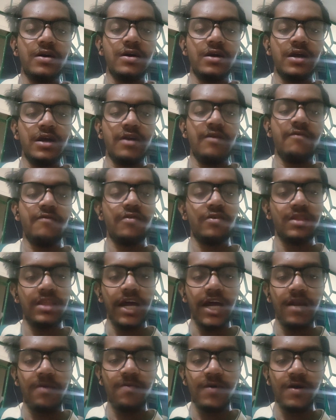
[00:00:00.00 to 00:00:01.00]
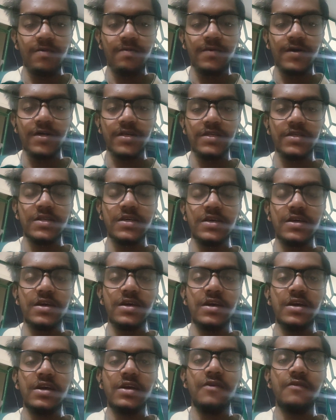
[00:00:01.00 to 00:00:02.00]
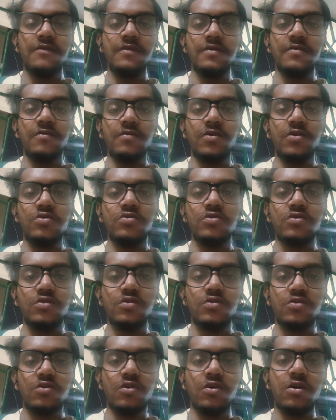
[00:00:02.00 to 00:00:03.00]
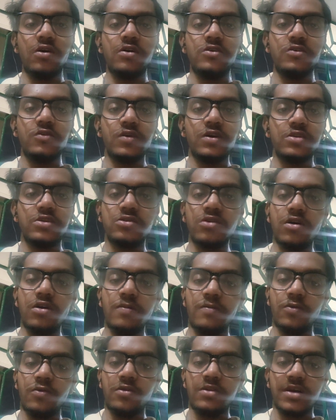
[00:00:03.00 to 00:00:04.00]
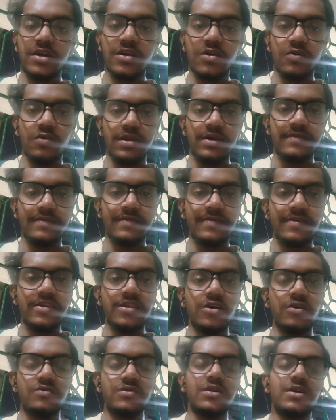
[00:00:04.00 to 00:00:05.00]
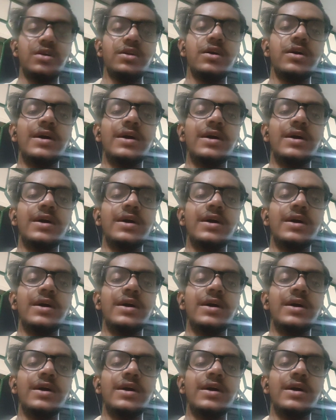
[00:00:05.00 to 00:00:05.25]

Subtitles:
and for that purpose he want to draw US dollar more than 2,50,000,